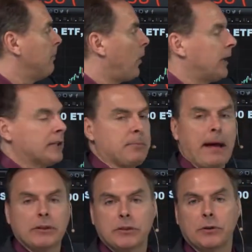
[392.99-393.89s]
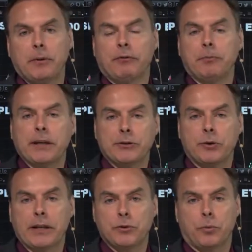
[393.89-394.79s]
markets bounce a little bit from
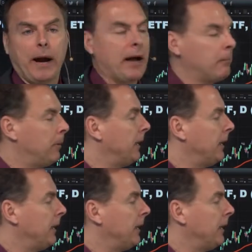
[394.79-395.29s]
yesterday's route.